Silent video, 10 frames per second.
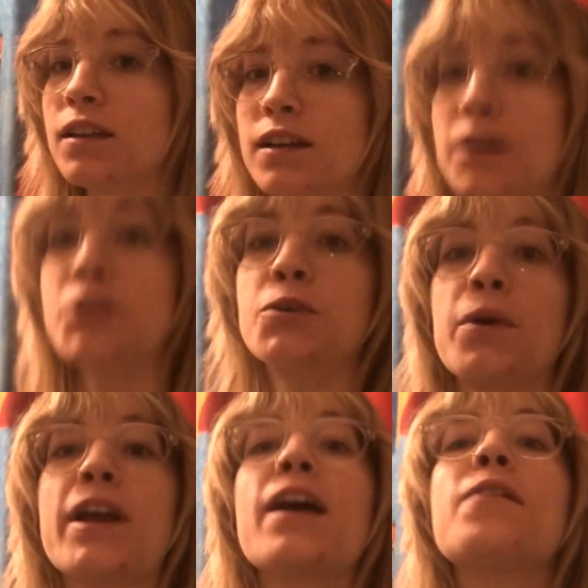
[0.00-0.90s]
Look how
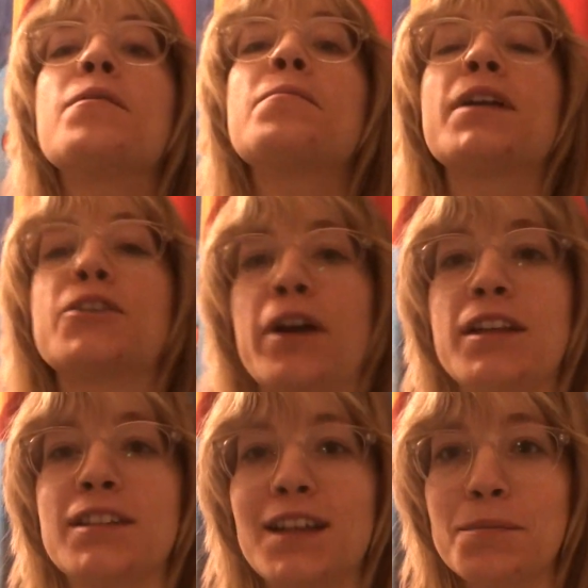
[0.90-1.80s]
short I am. I'm like trying to
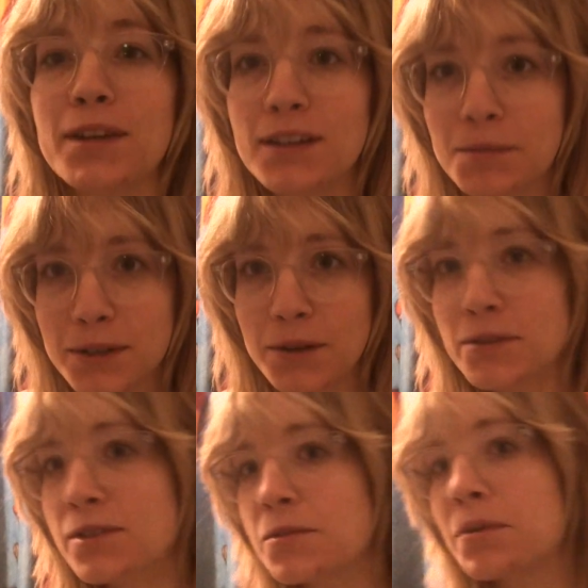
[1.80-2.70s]
stand on my tiptoes
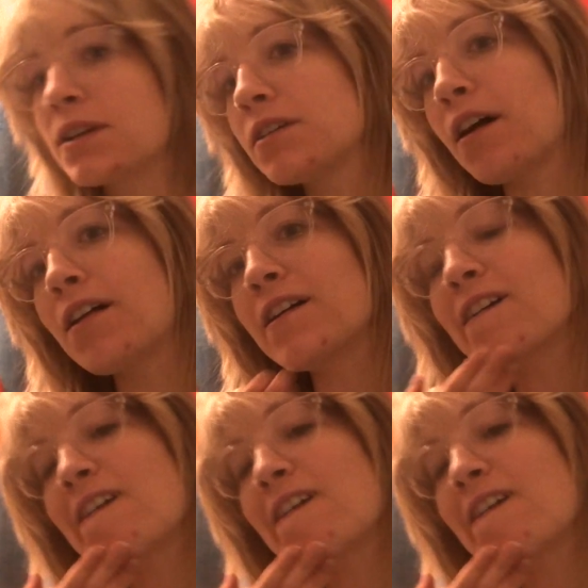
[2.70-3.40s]
to appear taller.